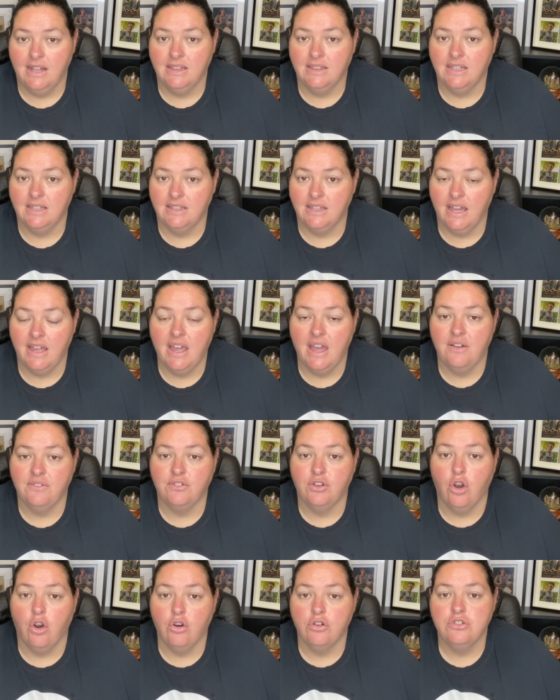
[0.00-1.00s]
that they
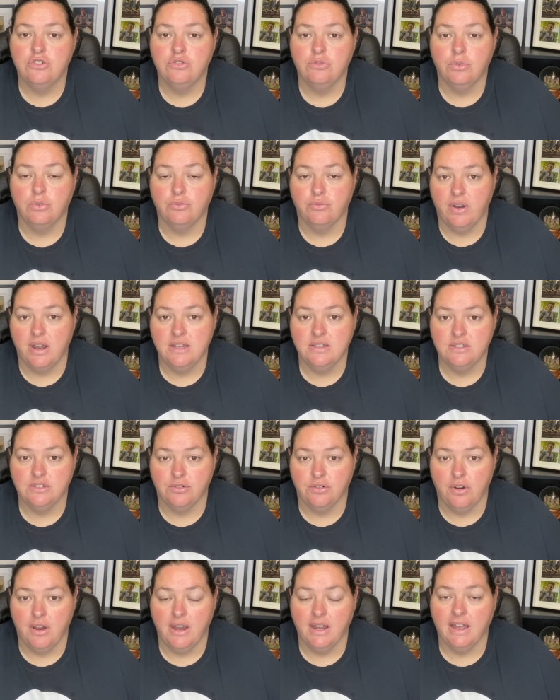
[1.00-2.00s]
have gone to arrest
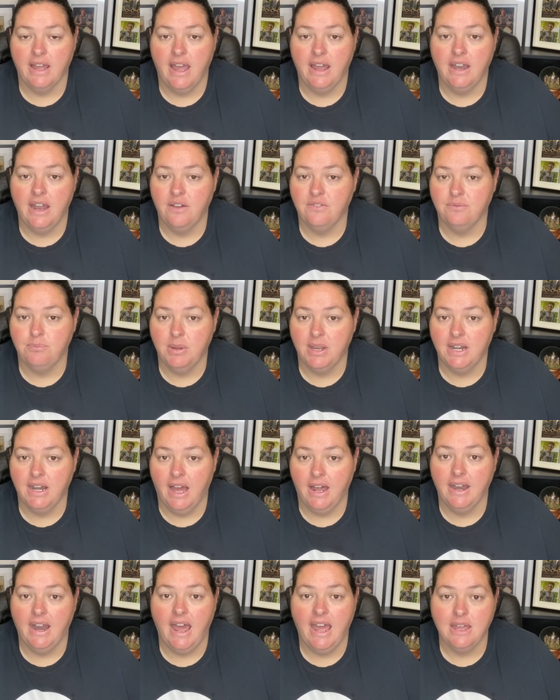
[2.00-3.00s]
Greg and have been
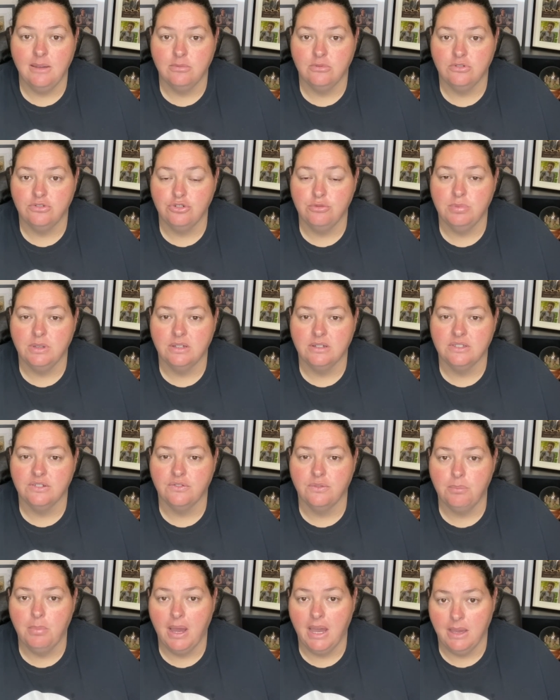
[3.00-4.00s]
unable to because
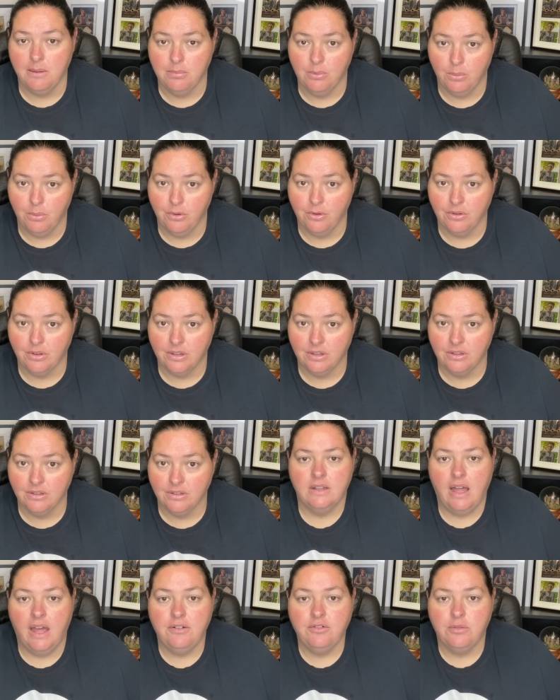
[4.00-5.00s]
of paperwork.
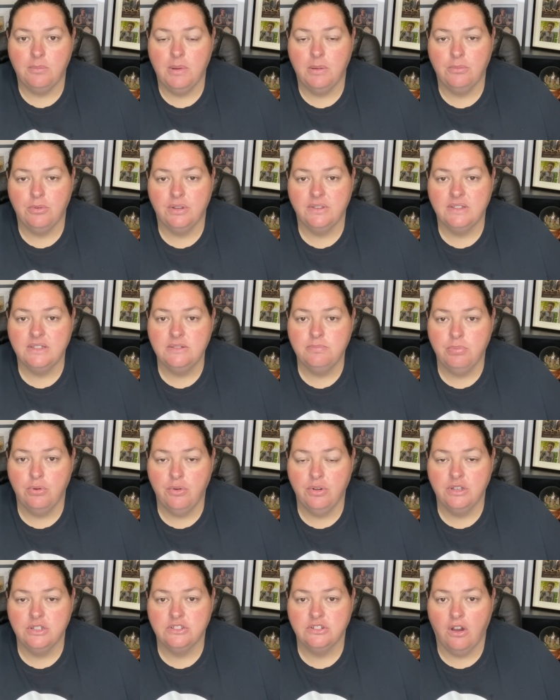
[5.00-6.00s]
And remember, at this
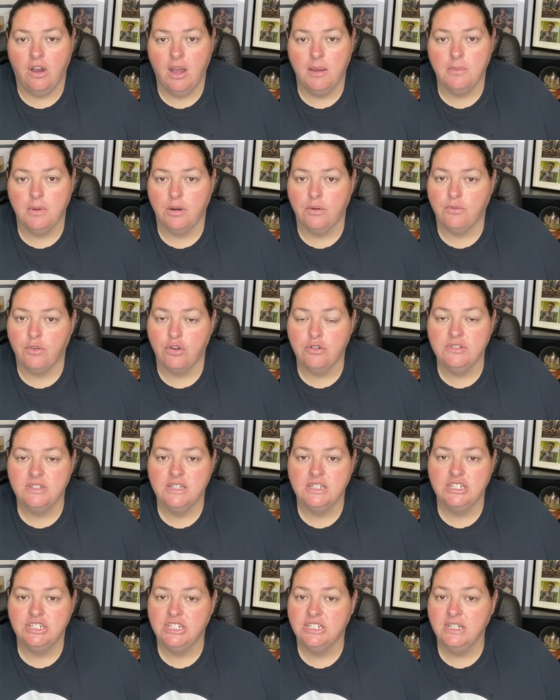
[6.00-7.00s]
point in time,
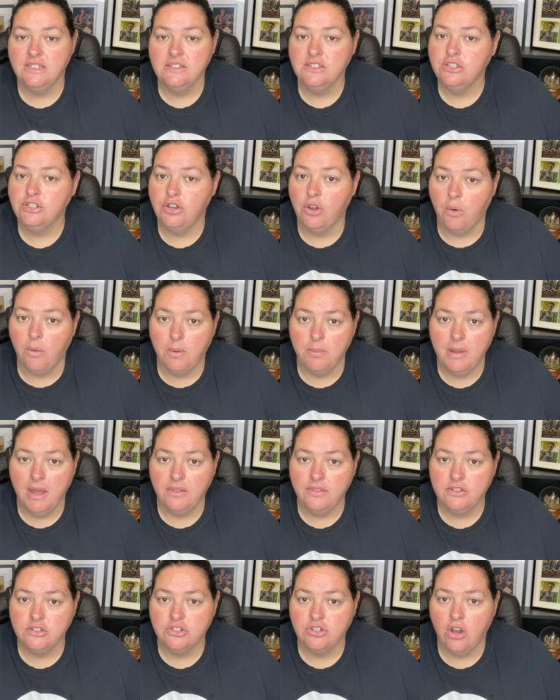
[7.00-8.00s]
Rosie, she doesn't know
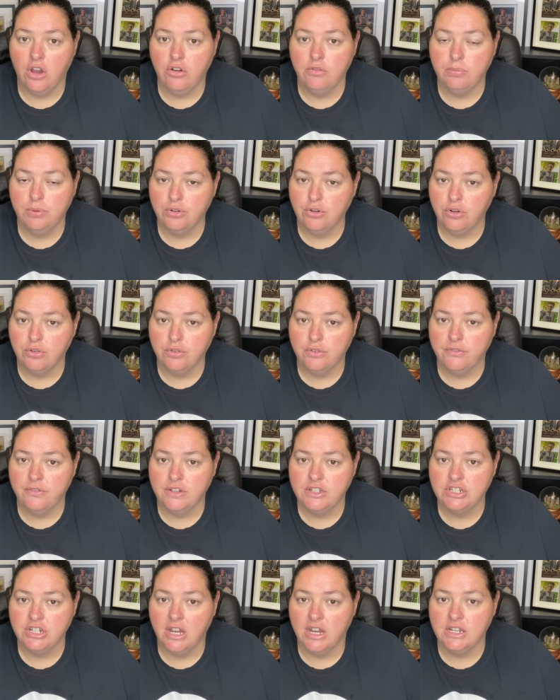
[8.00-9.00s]
about the child
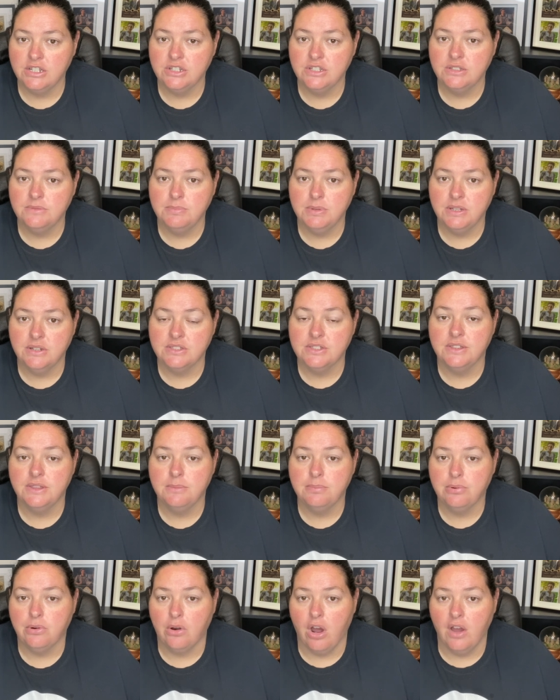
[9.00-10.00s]
pornography charges because of
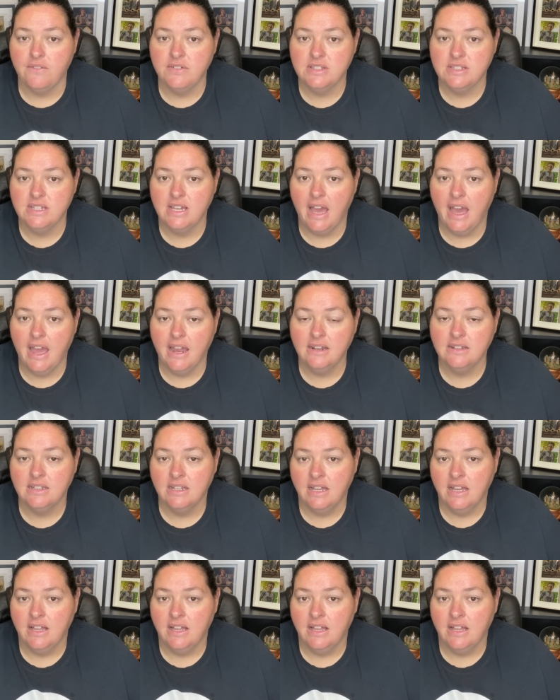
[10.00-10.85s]
the Privacy Act.